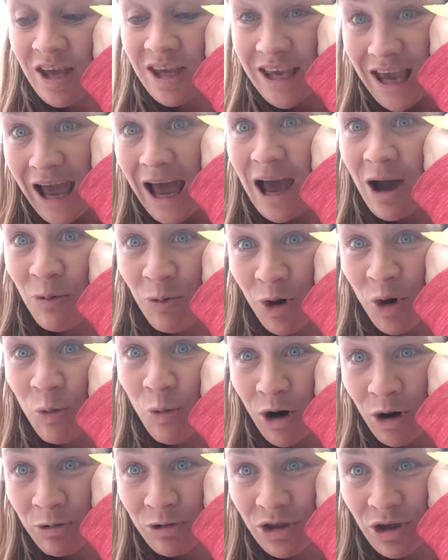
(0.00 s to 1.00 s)
yeah, I want to
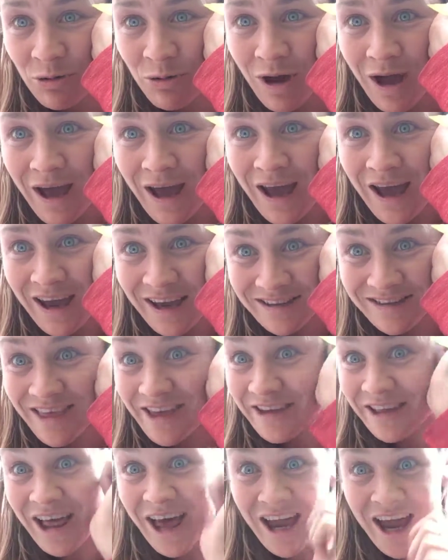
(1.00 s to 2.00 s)
work with you, is
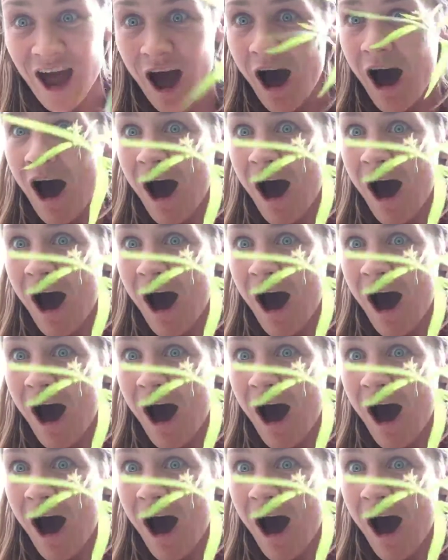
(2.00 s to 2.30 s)
the, like,